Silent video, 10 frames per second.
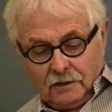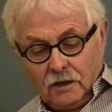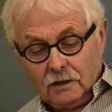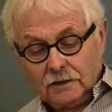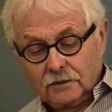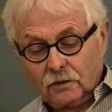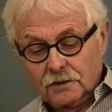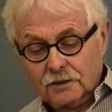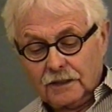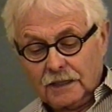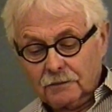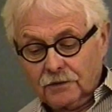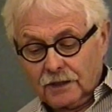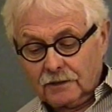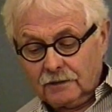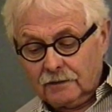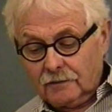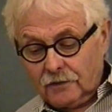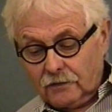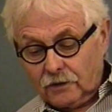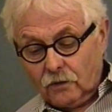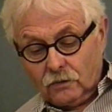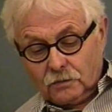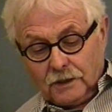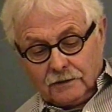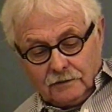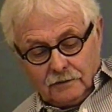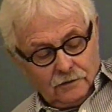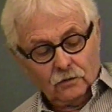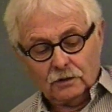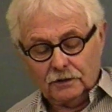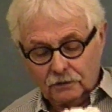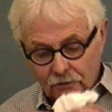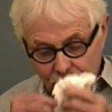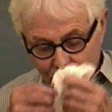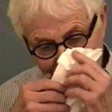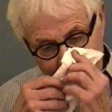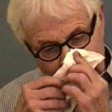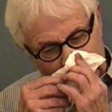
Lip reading: Colin, of course, did everything the old way, totally the old way.